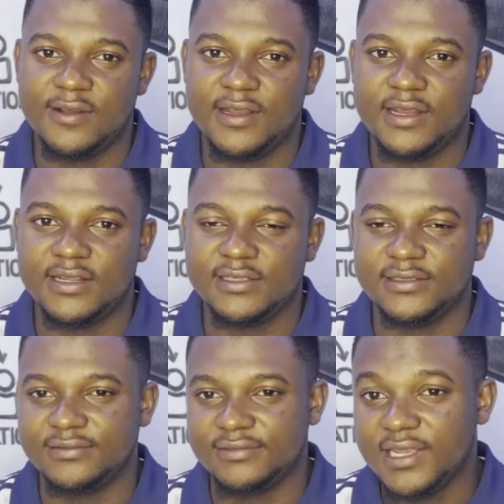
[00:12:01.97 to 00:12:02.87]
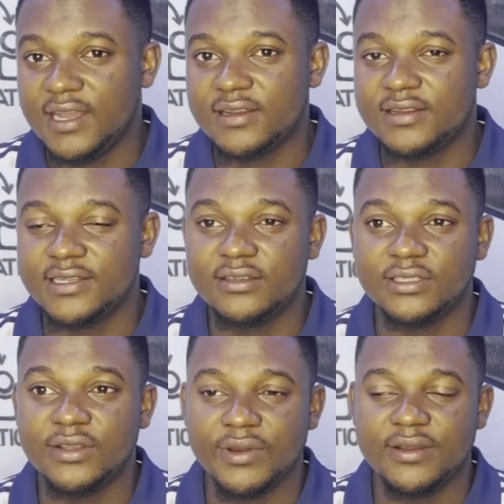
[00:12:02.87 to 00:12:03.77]
And yeah, that
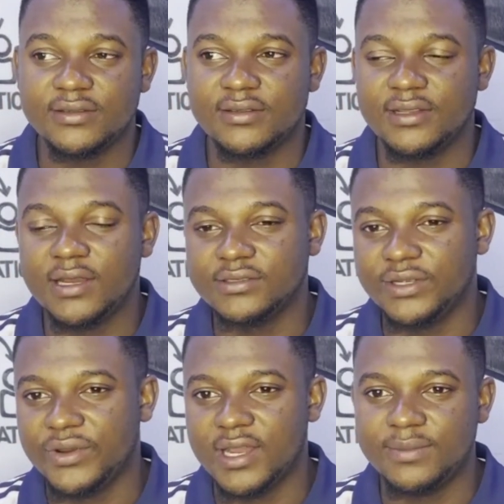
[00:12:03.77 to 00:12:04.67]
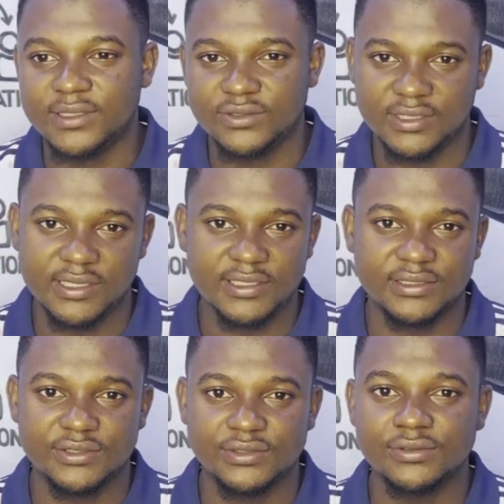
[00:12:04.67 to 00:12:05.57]
was the recap actually, guys.
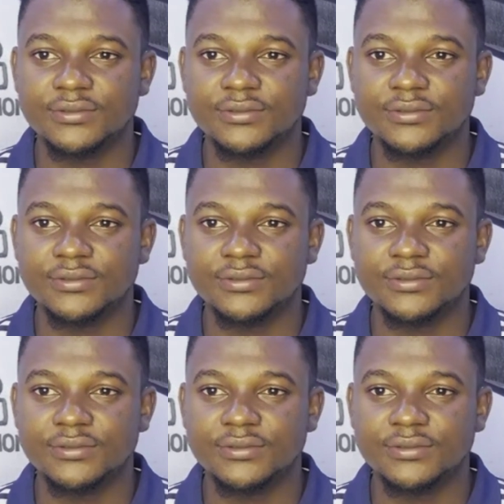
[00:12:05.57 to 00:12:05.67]
So